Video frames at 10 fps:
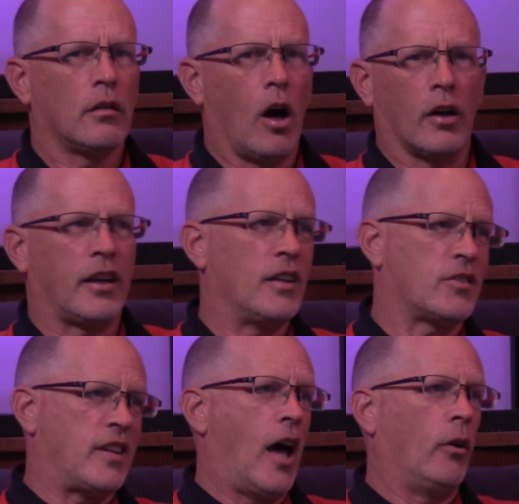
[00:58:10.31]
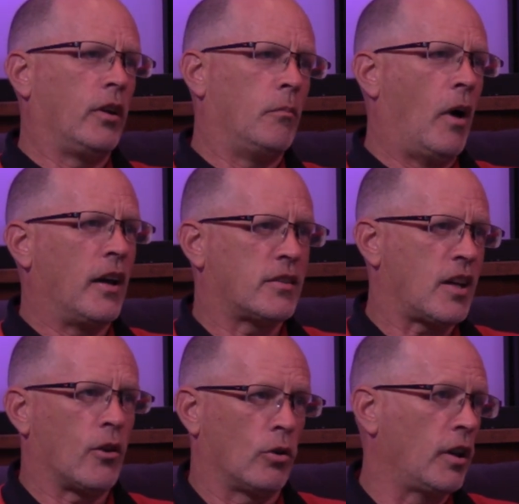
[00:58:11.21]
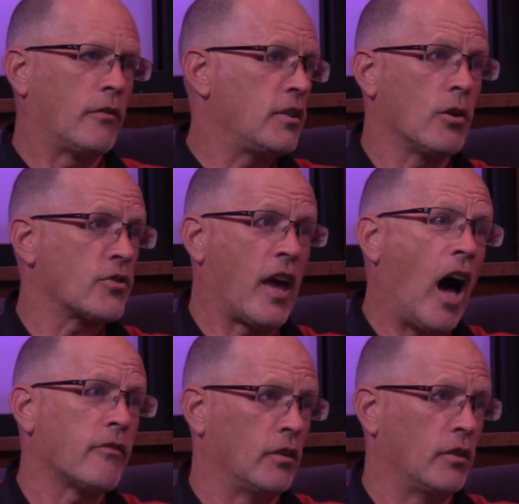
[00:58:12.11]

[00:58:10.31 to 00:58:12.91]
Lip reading: our kids down in my 10 or 11 years. They haven't.